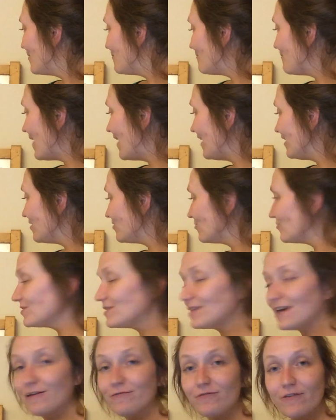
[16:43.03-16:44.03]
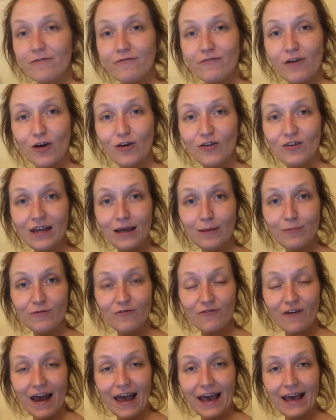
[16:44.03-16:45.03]
Make yourself a phoneme
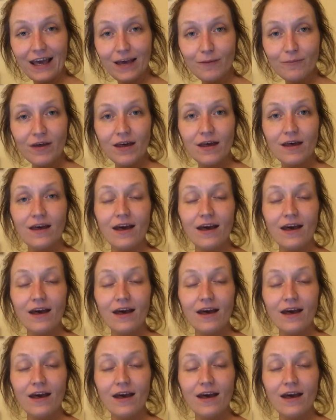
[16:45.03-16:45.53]
frame